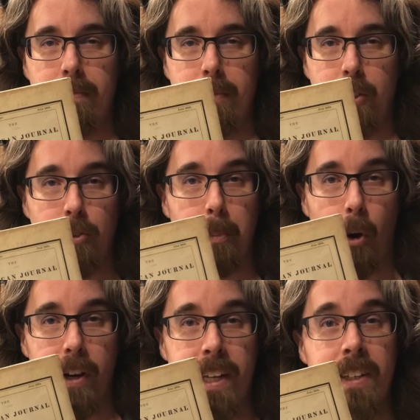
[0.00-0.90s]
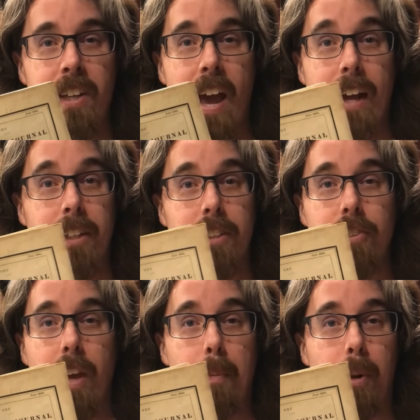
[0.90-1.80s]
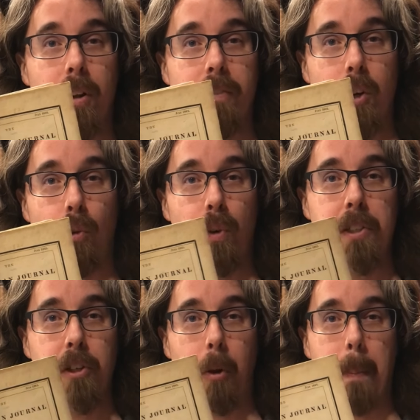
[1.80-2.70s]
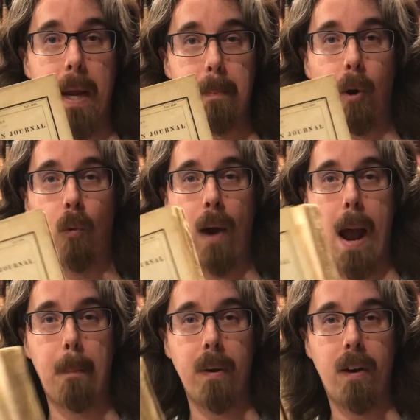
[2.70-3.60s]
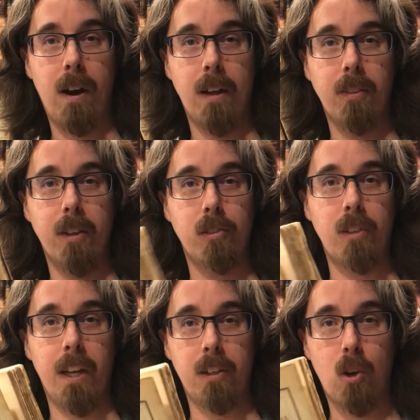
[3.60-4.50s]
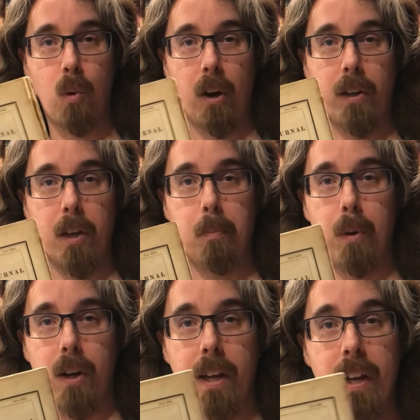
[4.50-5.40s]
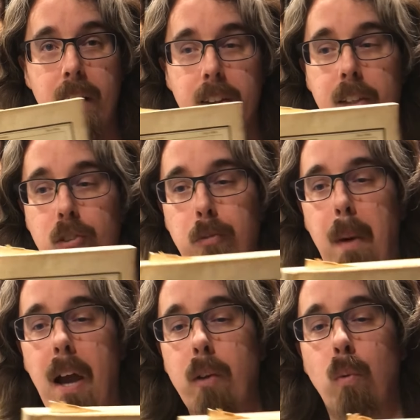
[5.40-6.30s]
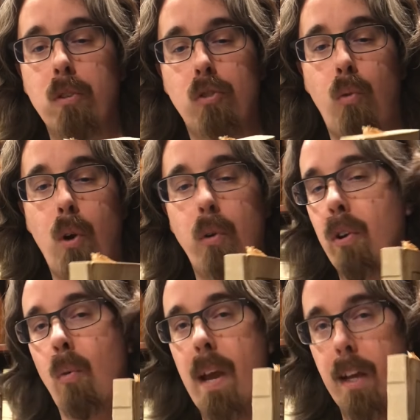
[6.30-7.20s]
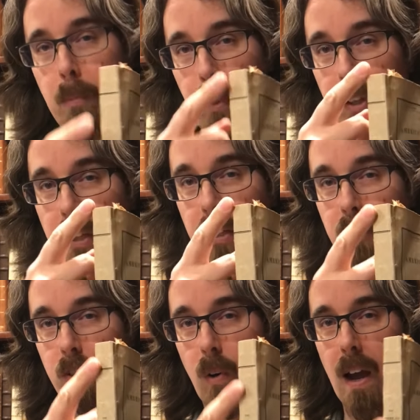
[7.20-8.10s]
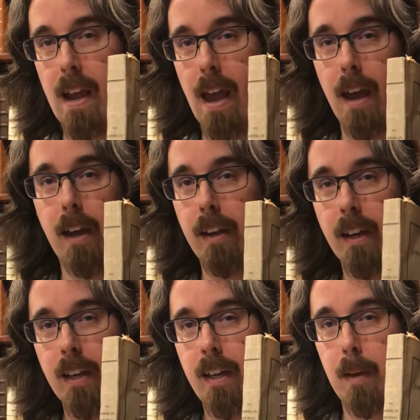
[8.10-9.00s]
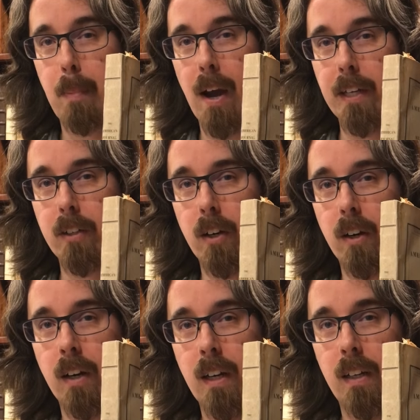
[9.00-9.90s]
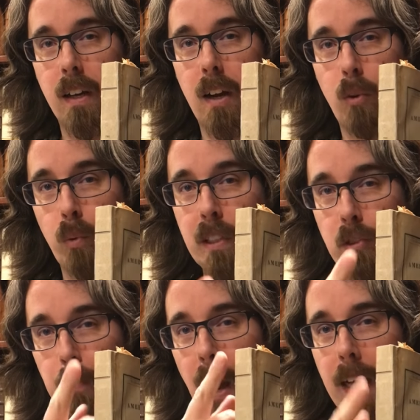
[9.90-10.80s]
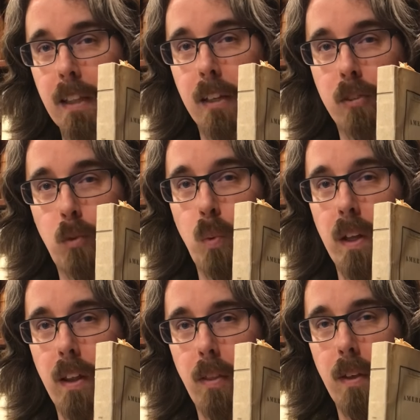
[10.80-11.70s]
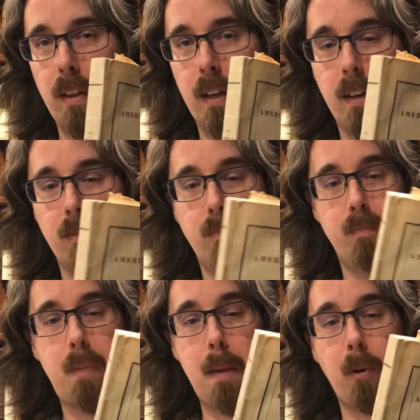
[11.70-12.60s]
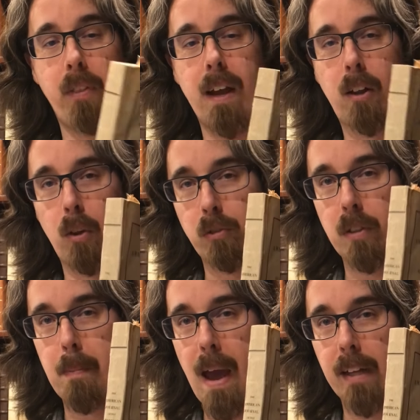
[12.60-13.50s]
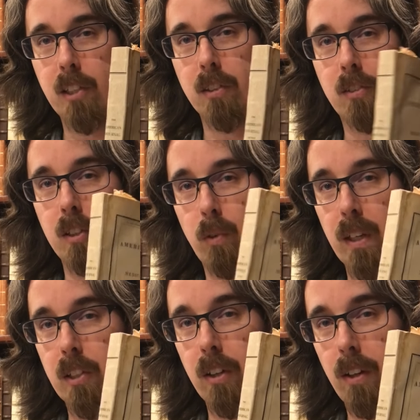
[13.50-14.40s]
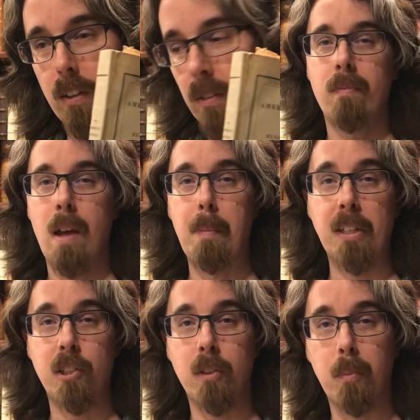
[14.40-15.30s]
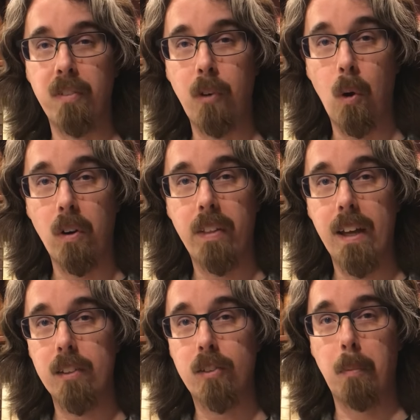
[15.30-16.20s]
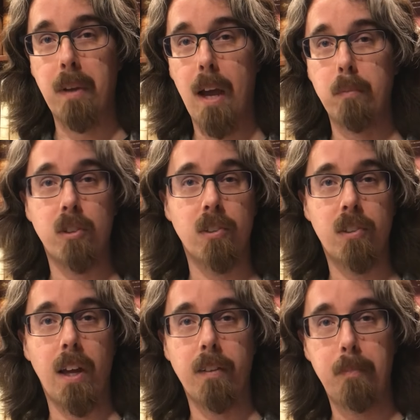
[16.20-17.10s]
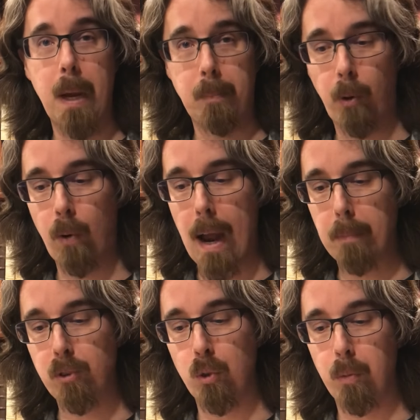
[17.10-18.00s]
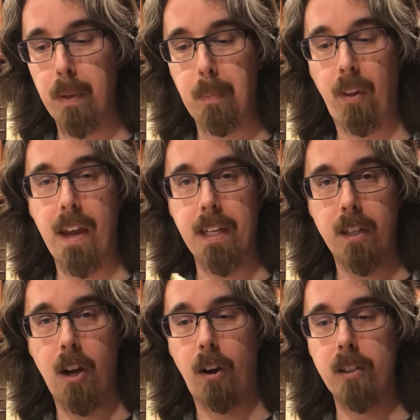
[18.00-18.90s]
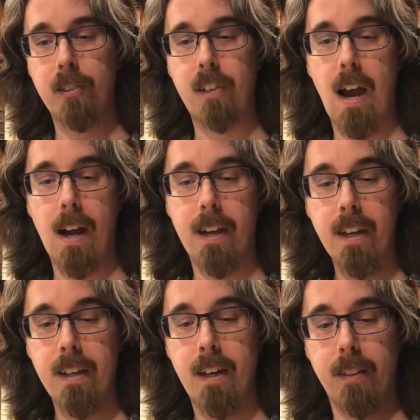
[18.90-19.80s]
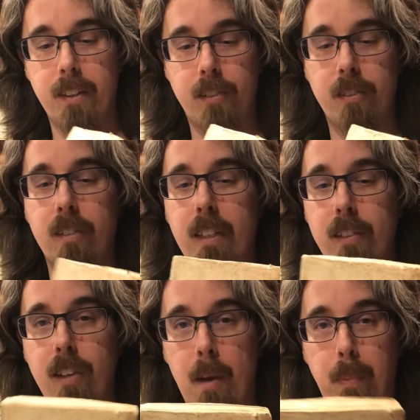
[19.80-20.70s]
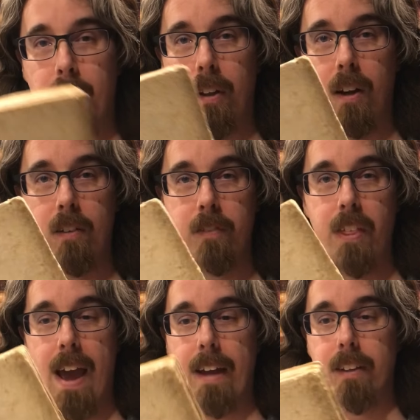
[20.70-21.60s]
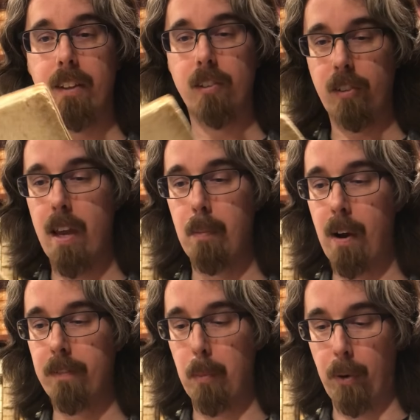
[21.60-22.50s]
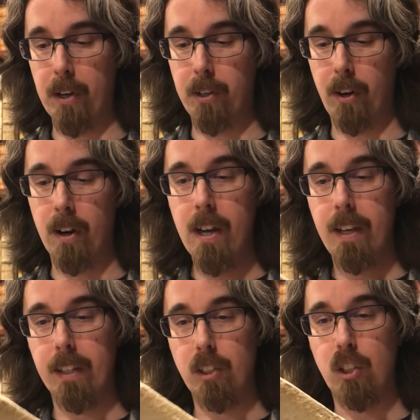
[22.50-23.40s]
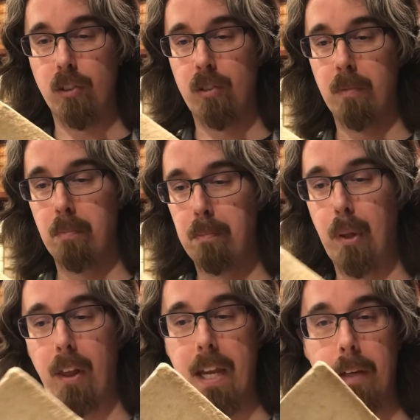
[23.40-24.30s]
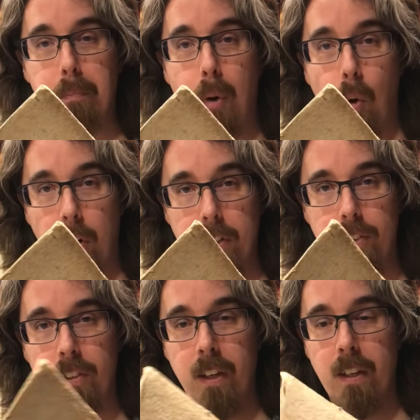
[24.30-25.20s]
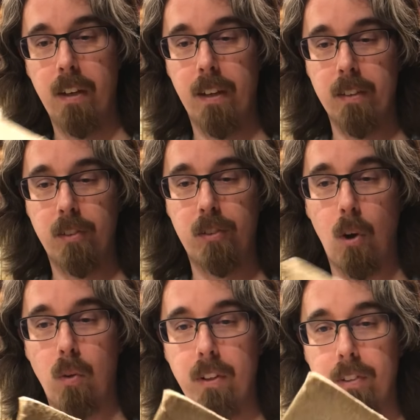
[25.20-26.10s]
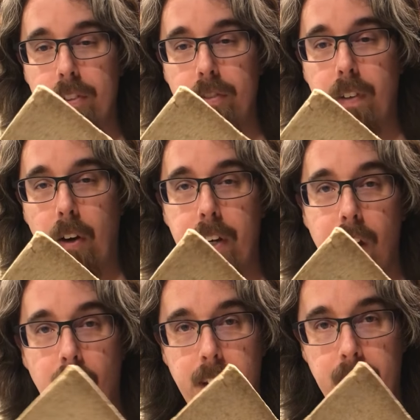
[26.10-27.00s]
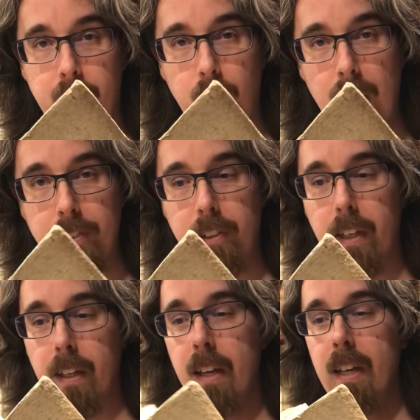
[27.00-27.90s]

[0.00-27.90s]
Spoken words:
Here's a more intact example of an original paper wrap on this antiquarian book. This spine was eroded away completely, so I had a binder respine this with paper that closely matches the original. I mentioned before that sometimes instead of paper wraps it would be plain cardstock, and this is an example of that. This came off the printer in just plain boards. And so this is very uninteresting,